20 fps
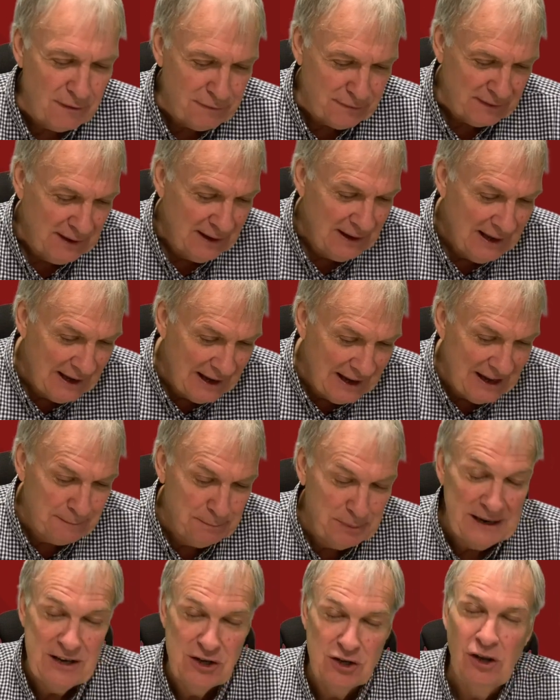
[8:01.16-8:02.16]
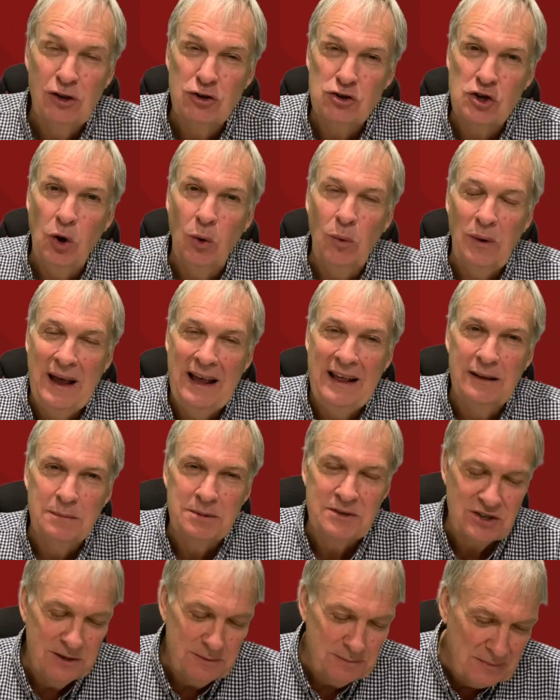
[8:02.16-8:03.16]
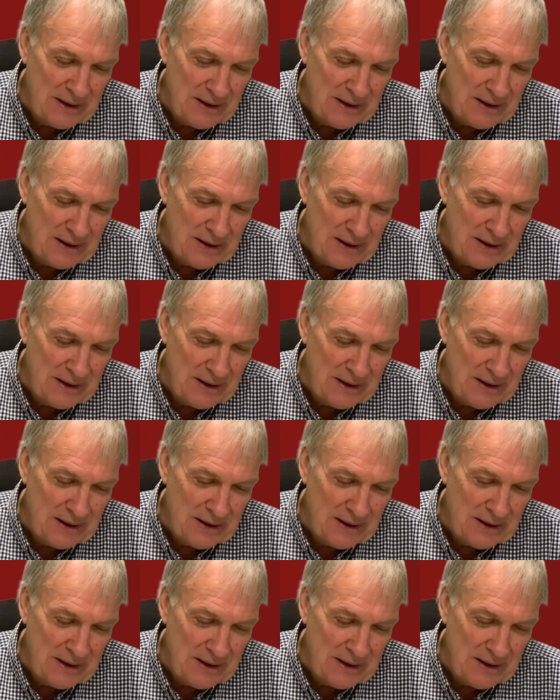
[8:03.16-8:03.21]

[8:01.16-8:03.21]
of, but he's also helped